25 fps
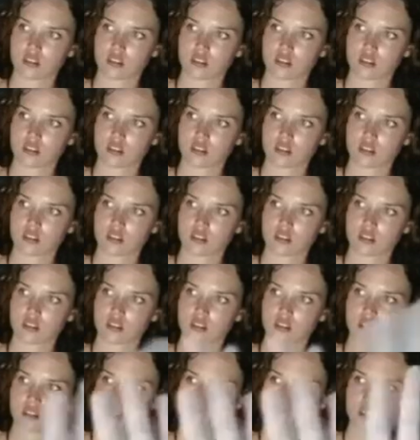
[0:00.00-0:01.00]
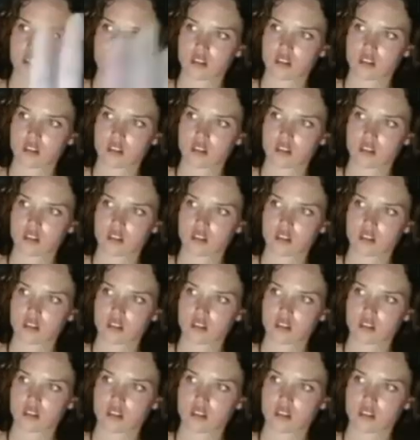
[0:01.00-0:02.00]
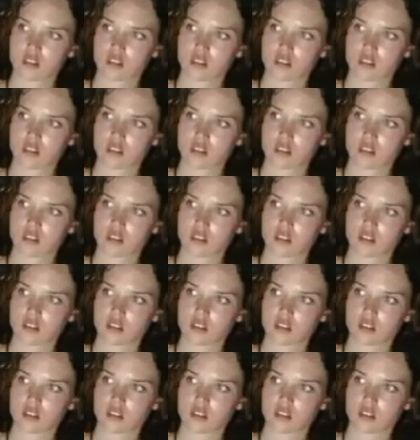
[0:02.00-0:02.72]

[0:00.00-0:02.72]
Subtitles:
The person shown says nothing.